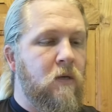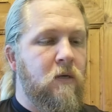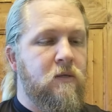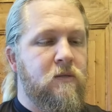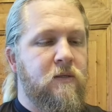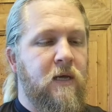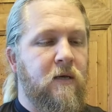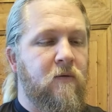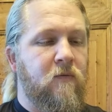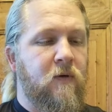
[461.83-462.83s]
Stack
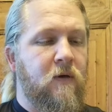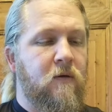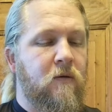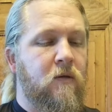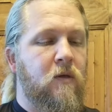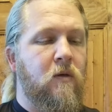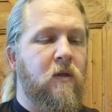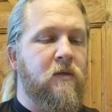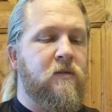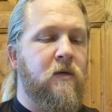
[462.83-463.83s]
of
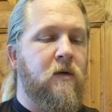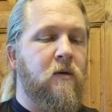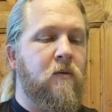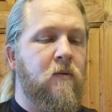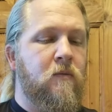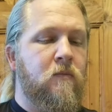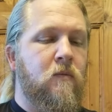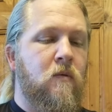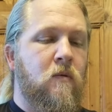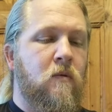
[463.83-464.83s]
QDs here.
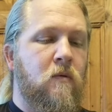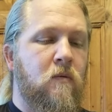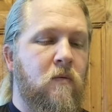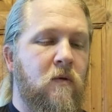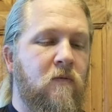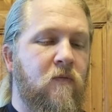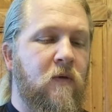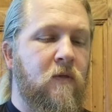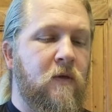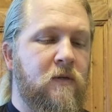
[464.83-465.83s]

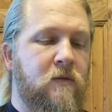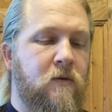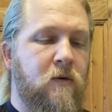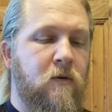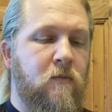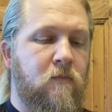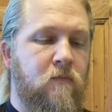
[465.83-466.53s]
Feed this through.